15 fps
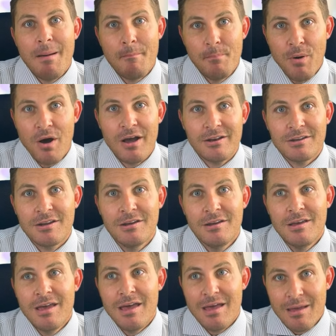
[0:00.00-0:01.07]
But
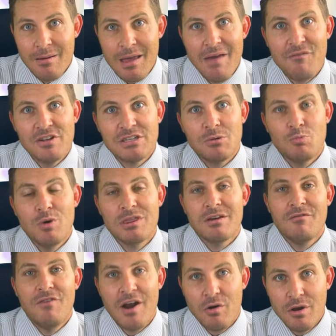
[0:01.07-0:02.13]
if it's with a
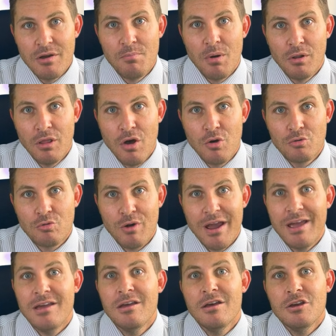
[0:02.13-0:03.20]
variable loan rate,